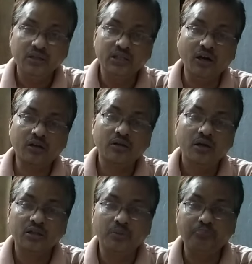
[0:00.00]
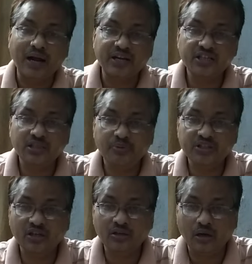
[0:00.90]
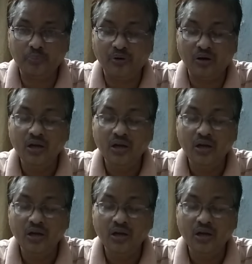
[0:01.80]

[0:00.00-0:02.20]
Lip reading: Here the participation of